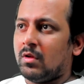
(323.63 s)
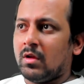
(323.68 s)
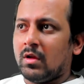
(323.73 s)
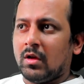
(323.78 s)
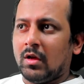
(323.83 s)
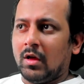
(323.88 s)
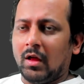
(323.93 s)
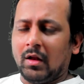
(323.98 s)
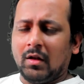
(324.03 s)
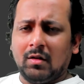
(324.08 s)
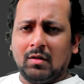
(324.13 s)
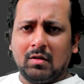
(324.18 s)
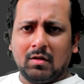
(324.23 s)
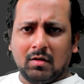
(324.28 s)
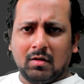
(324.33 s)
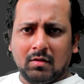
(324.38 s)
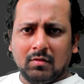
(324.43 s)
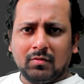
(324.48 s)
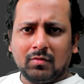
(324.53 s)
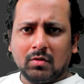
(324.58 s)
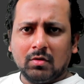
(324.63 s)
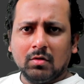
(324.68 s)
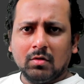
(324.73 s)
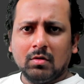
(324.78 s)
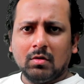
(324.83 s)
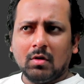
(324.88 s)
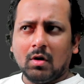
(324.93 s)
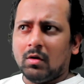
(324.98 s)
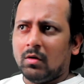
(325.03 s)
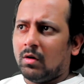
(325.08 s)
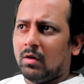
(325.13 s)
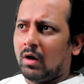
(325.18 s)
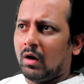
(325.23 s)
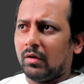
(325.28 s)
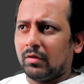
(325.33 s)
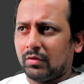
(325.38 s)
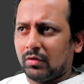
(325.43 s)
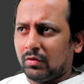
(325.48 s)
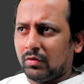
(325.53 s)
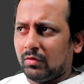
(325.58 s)
And if you know
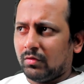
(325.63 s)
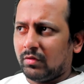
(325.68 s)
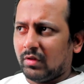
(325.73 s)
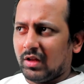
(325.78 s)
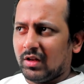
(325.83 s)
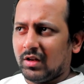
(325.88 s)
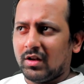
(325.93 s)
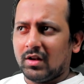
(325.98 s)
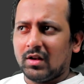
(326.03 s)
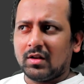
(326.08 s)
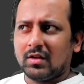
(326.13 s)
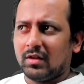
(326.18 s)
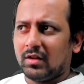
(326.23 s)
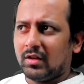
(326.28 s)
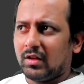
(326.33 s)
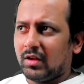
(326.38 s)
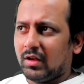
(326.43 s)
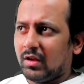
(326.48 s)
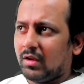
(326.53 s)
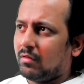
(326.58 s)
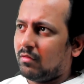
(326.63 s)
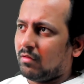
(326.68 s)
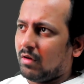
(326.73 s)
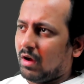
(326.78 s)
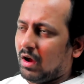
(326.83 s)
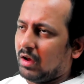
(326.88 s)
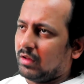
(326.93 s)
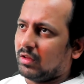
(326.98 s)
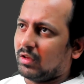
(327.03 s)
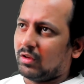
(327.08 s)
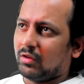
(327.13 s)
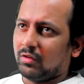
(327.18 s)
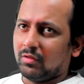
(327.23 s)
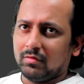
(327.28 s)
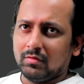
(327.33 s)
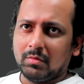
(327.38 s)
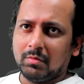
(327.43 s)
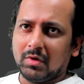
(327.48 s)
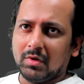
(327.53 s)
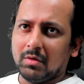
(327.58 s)
how to use NLTK, I think you
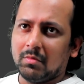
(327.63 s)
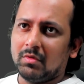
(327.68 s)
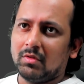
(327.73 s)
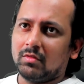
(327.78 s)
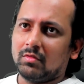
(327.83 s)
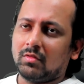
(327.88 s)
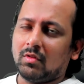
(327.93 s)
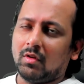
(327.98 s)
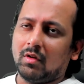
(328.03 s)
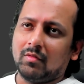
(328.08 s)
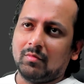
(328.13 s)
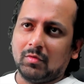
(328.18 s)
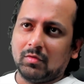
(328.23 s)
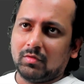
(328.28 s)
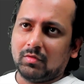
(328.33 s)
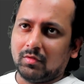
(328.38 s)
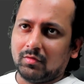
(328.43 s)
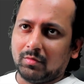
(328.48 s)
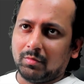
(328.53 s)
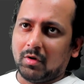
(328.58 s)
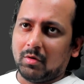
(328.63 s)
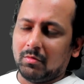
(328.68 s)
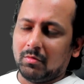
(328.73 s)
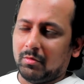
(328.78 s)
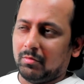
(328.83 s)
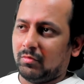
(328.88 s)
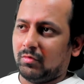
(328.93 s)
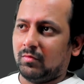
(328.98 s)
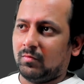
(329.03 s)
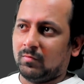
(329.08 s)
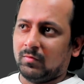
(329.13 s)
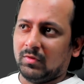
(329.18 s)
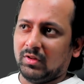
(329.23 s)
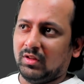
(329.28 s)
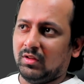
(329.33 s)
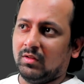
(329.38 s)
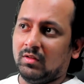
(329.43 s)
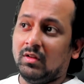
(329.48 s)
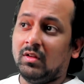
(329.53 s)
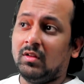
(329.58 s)
will be able to solve most of the problems
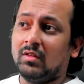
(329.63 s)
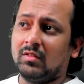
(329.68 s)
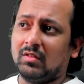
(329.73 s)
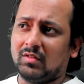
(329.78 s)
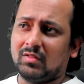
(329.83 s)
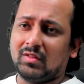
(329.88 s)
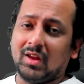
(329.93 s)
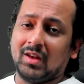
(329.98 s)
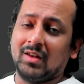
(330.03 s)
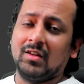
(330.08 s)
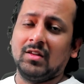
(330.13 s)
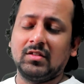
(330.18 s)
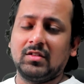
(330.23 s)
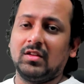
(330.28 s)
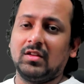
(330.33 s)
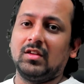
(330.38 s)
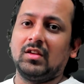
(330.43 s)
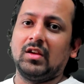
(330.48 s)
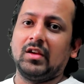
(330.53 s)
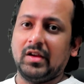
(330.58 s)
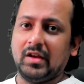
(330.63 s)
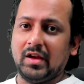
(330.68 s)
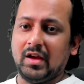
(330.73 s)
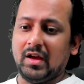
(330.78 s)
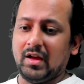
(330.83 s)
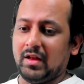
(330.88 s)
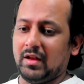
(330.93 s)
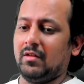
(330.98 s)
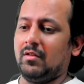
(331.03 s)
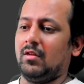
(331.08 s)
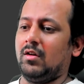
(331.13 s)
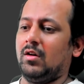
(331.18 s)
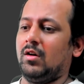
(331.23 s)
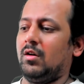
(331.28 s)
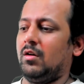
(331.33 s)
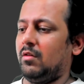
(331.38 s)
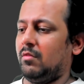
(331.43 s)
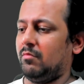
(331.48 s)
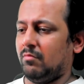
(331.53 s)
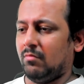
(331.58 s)
with just NLTK. And
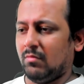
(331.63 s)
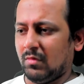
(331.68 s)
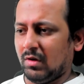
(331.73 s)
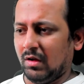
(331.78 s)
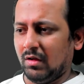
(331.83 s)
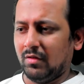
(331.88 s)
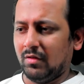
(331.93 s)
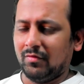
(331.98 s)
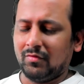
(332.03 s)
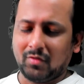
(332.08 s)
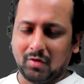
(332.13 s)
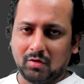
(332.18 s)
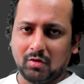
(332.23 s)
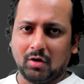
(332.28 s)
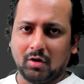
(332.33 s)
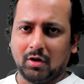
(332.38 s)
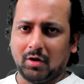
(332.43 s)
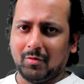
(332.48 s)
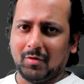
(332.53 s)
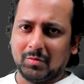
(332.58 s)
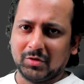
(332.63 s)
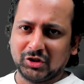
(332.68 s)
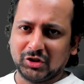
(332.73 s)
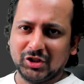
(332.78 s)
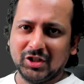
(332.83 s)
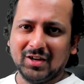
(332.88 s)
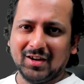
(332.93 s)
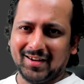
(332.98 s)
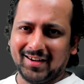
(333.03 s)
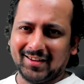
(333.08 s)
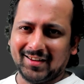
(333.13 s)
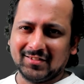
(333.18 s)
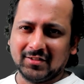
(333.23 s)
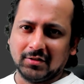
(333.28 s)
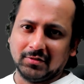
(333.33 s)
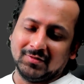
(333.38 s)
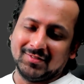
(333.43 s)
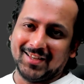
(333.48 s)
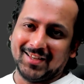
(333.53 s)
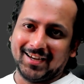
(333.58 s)
if you're talking about machine learning,
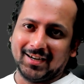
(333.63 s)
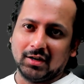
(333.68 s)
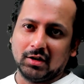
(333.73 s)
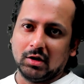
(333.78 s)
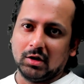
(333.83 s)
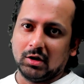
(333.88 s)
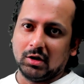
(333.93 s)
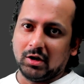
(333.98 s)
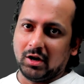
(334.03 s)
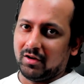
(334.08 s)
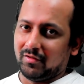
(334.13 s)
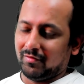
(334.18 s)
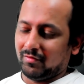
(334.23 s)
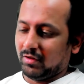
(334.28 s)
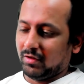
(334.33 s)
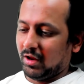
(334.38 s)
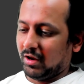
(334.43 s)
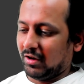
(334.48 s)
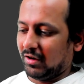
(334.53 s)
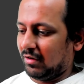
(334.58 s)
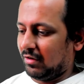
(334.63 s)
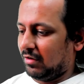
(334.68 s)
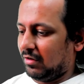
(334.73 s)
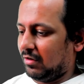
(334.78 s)
then scikit-learn, and then